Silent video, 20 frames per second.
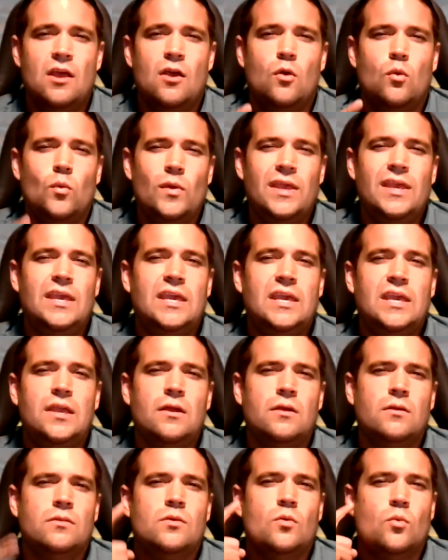we
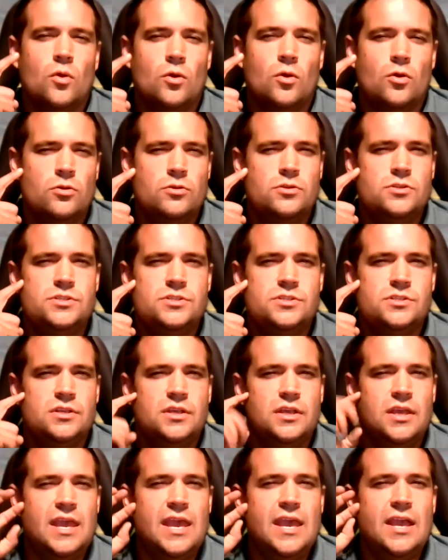hear the words,
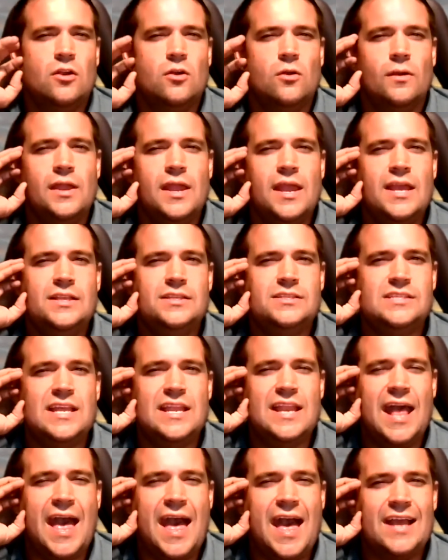it creates
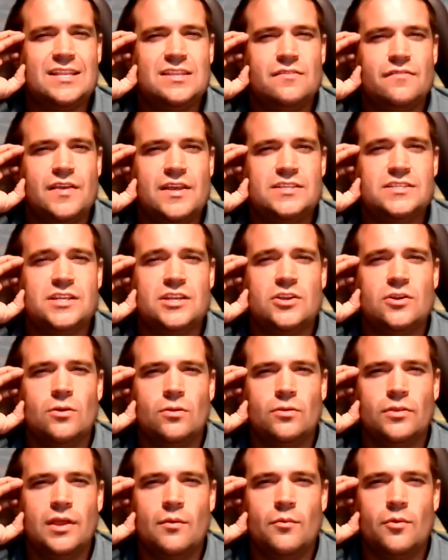and activates a
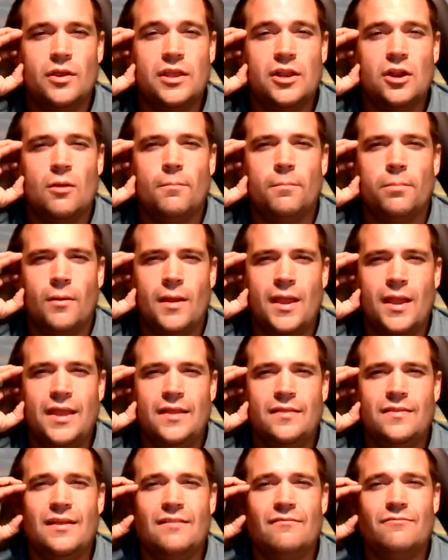neural network in our
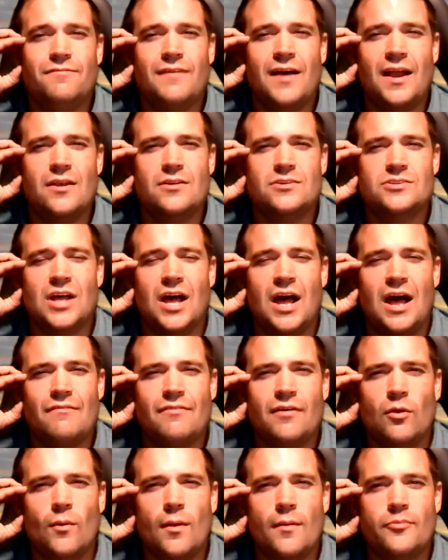brain that fires off
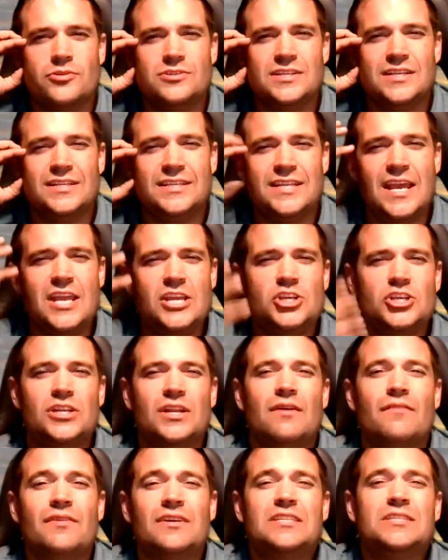a representation
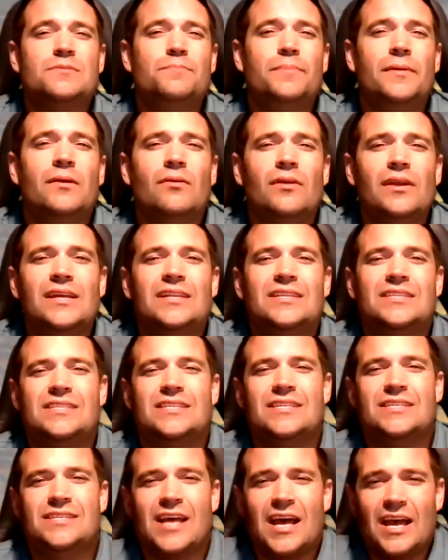of
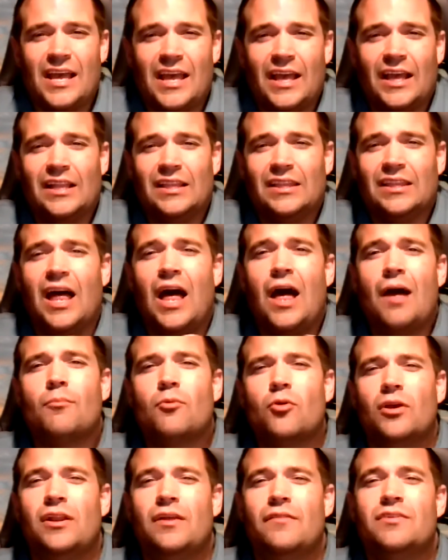experiences, a
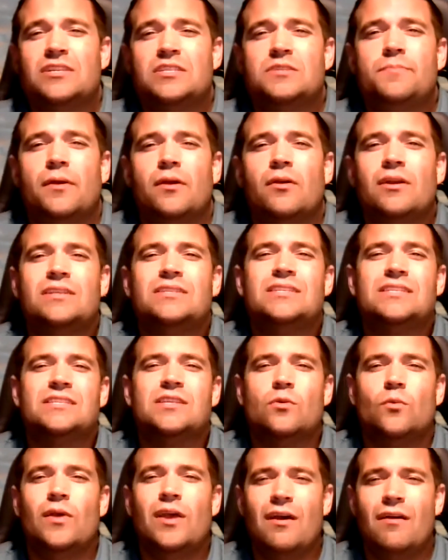conglomerate of experiences
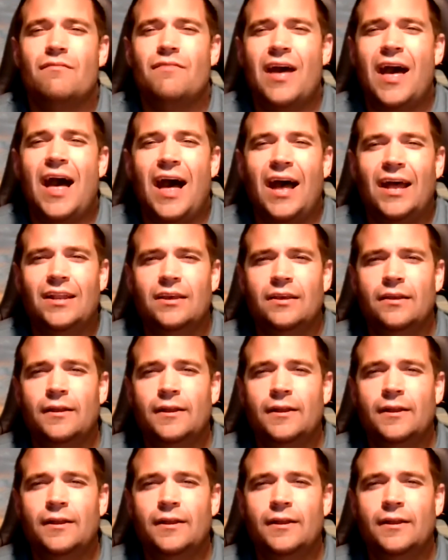that we have had.